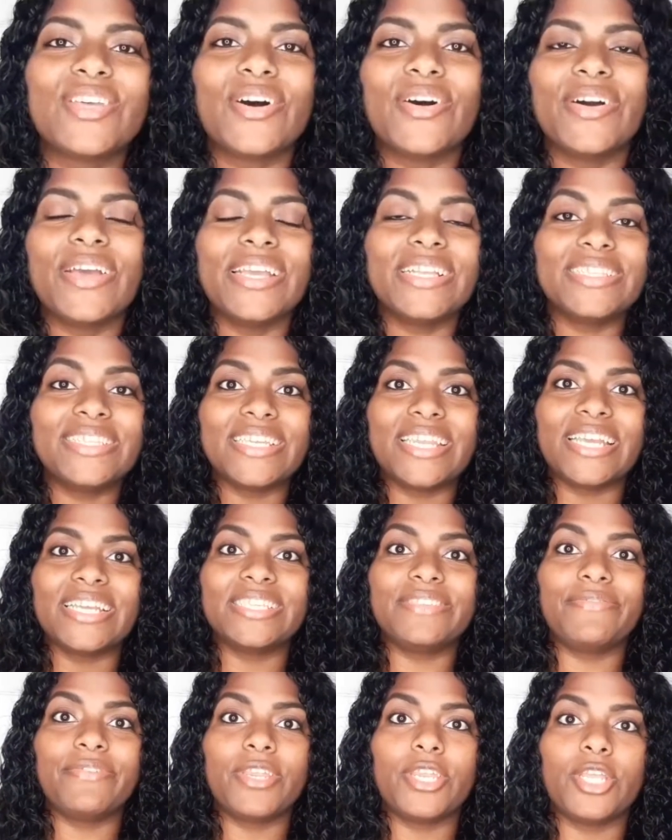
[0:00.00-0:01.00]
so in
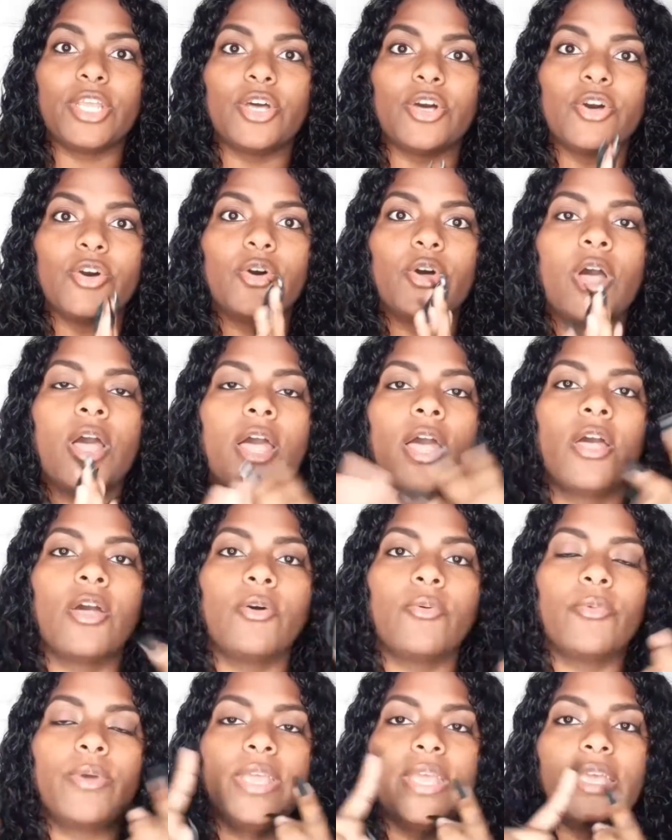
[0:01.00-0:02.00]
today's video
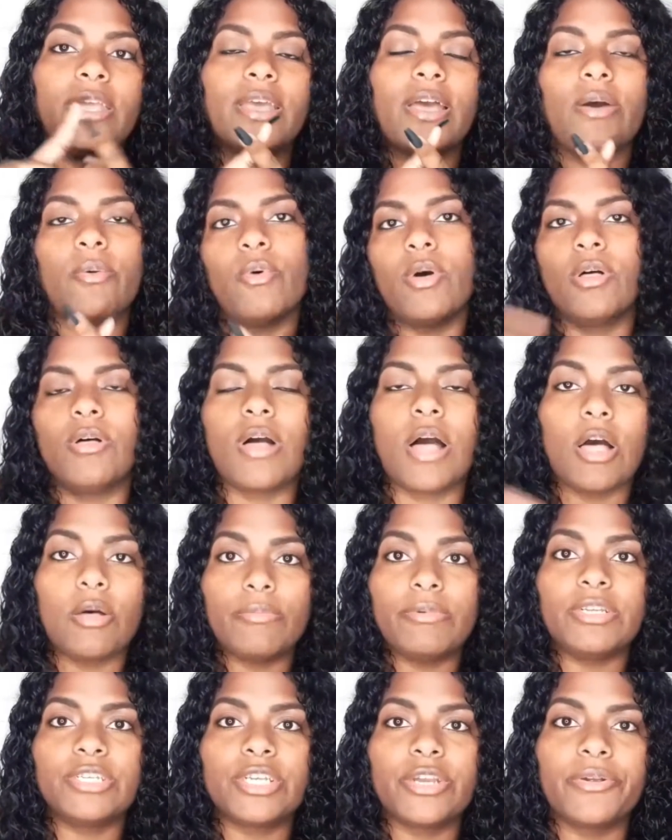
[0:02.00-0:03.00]
we well i'll
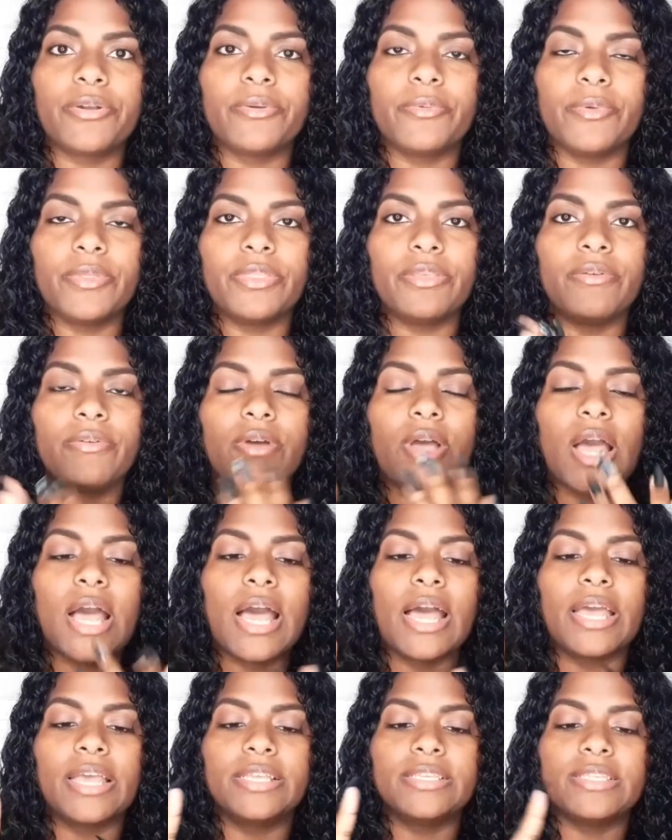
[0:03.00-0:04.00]
be sharing with you
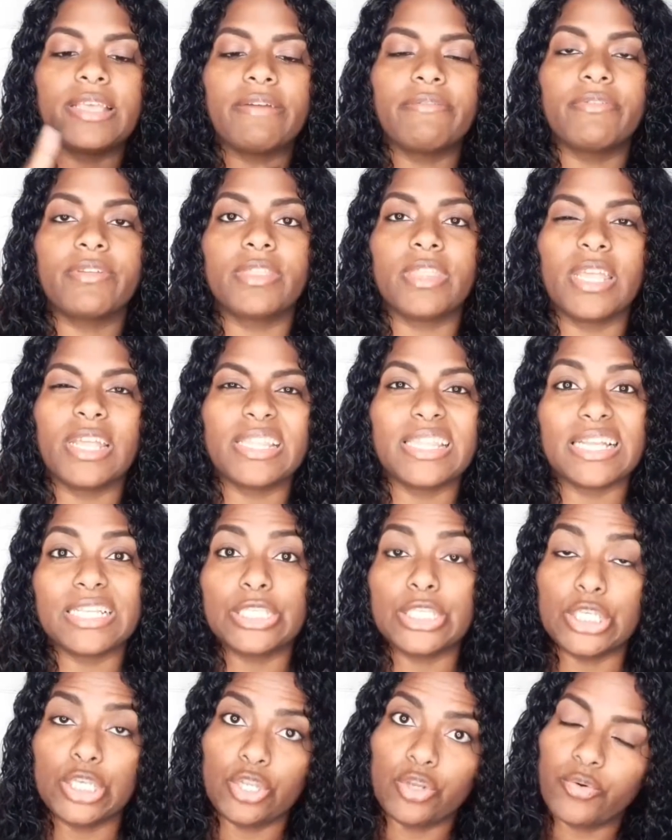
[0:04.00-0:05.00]
guys everything
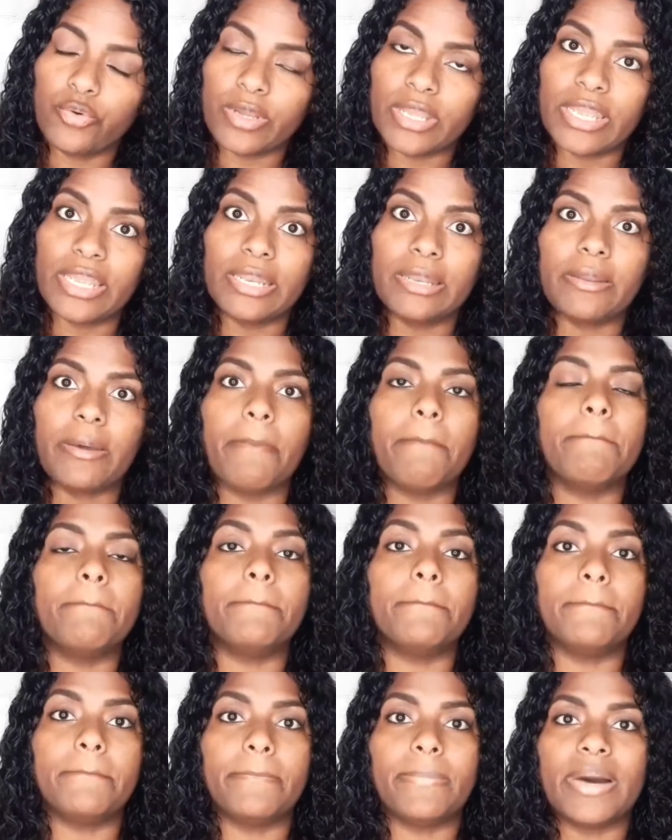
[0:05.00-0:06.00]
that's new in
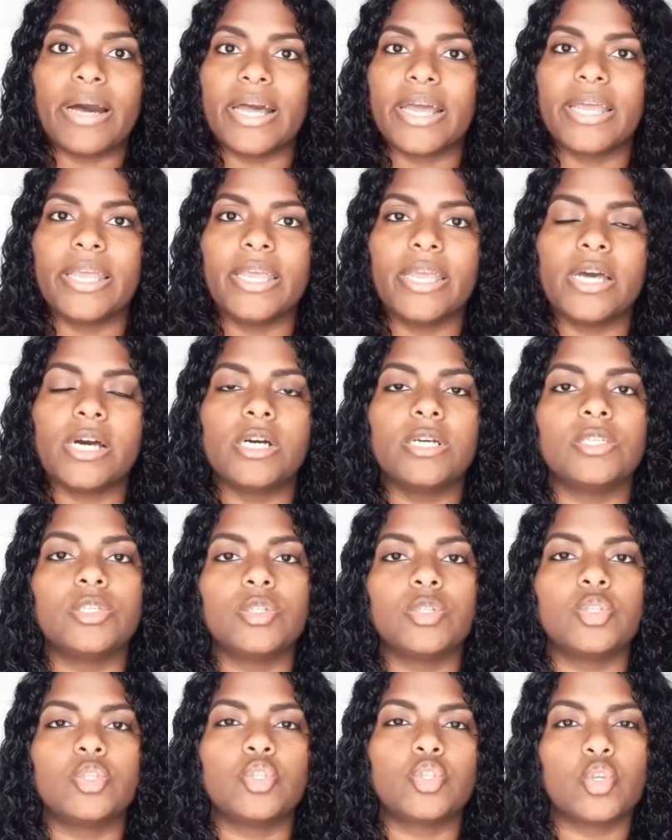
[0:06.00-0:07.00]
my
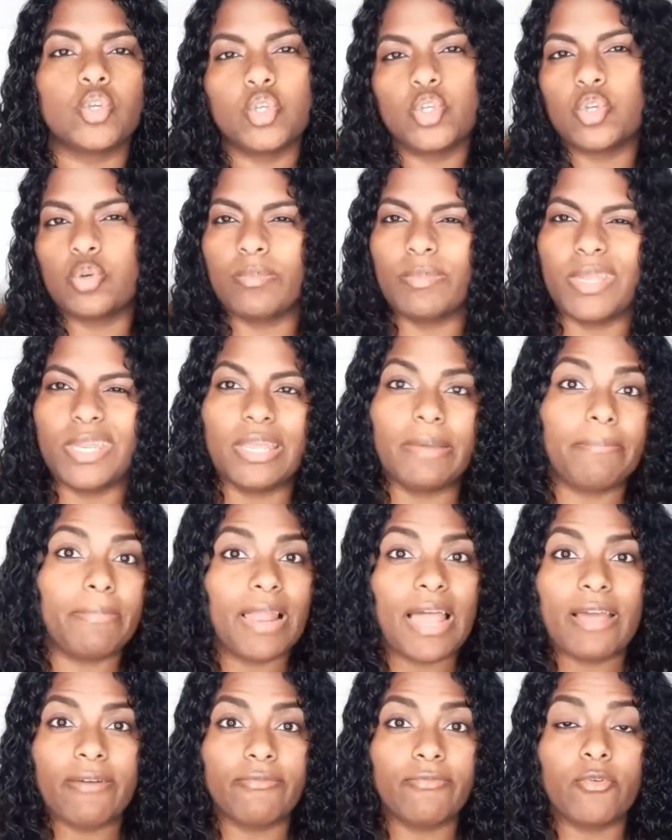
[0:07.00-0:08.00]
social media
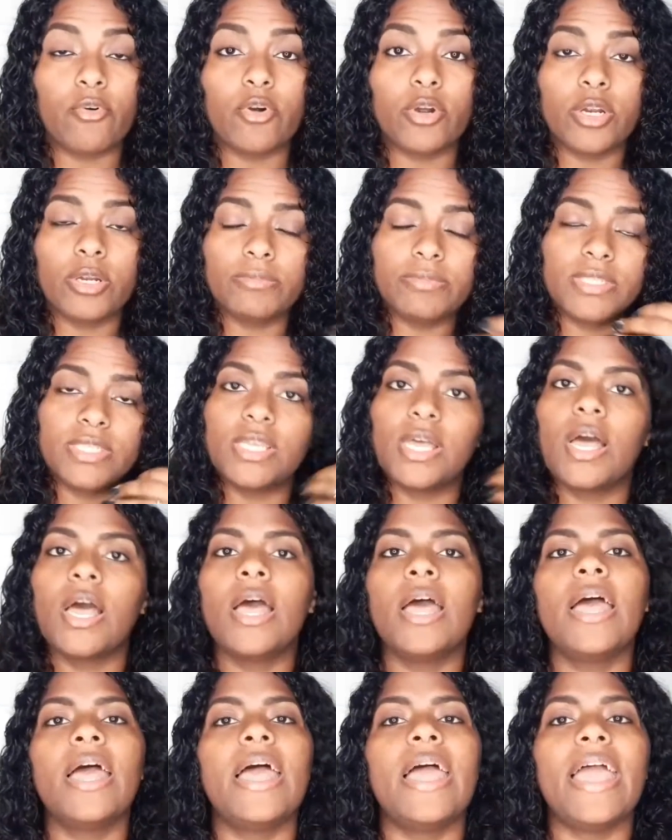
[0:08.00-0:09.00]
platforms
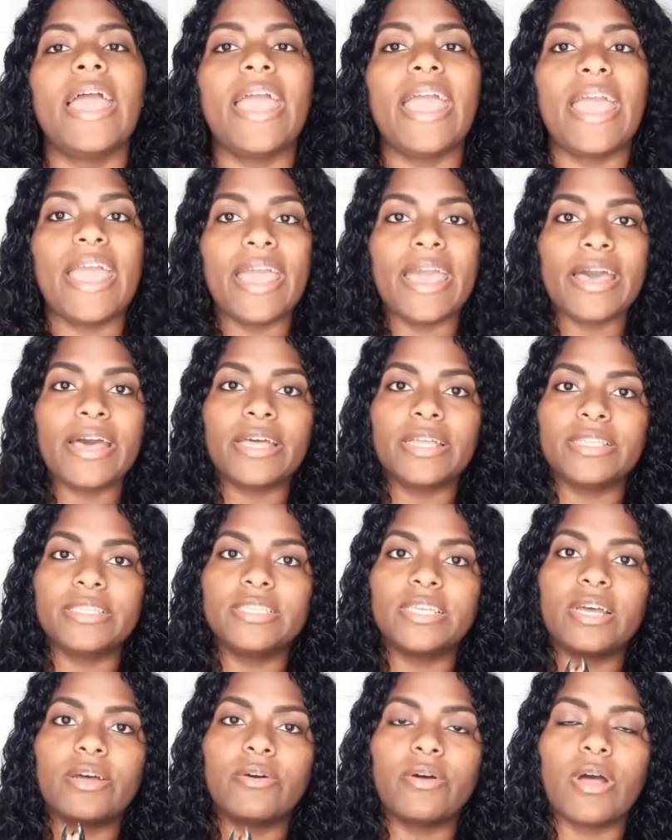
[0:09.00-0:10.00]

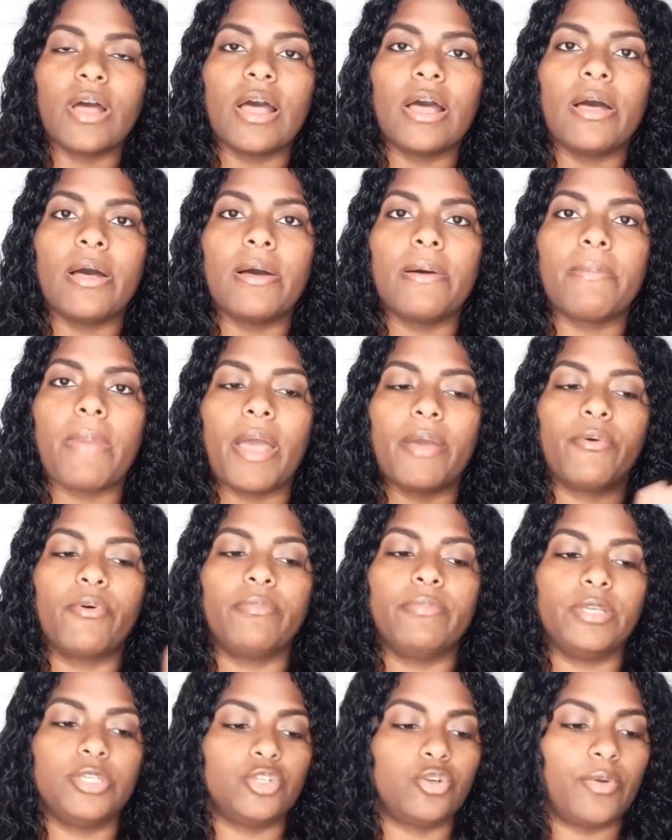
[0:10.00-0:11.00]
and um, i will
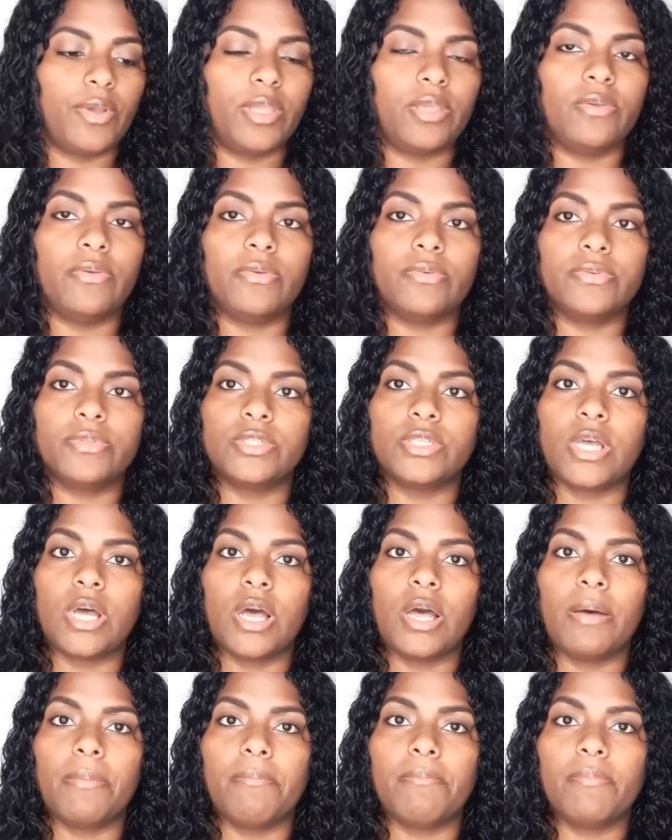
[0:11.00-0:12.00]
be showing you
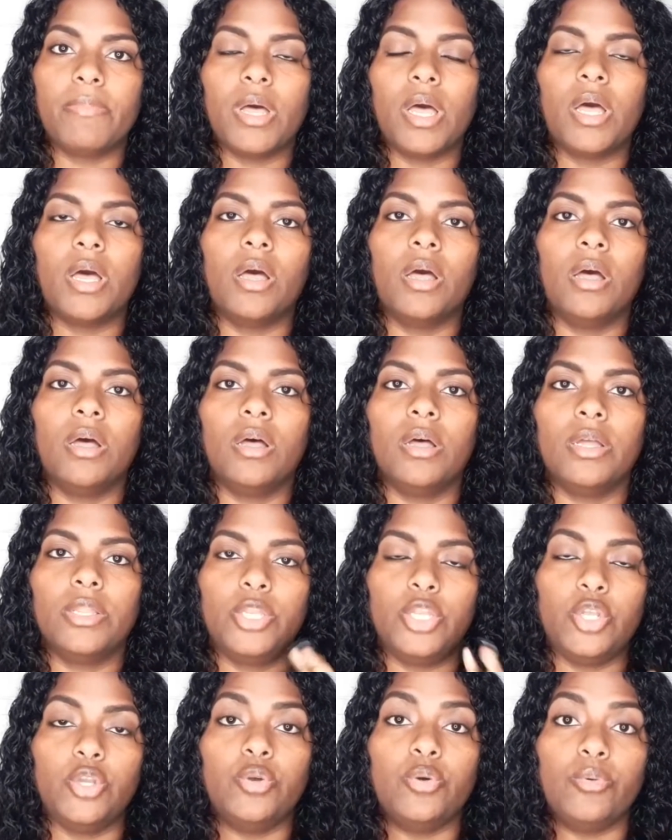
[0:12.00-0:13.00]
some uh,
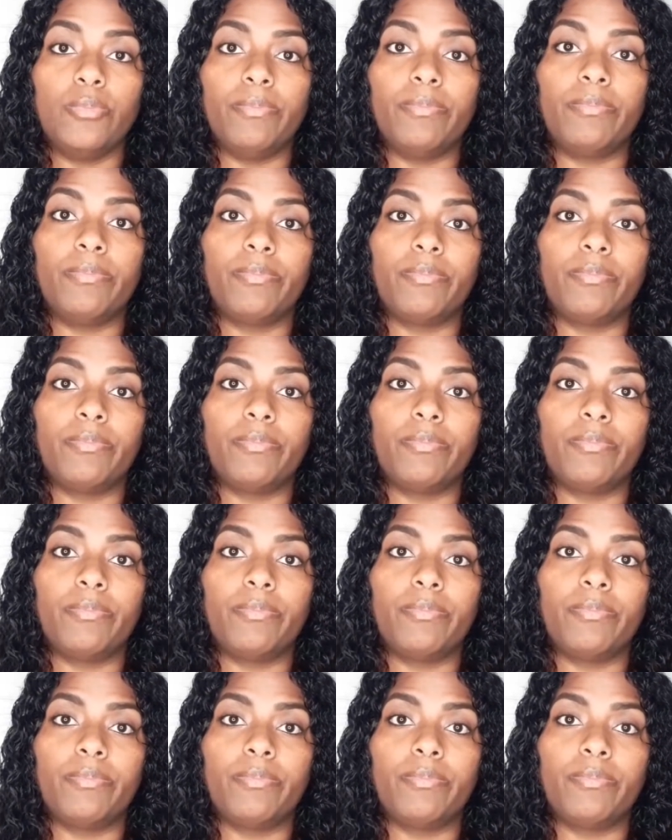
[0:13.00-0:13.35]
new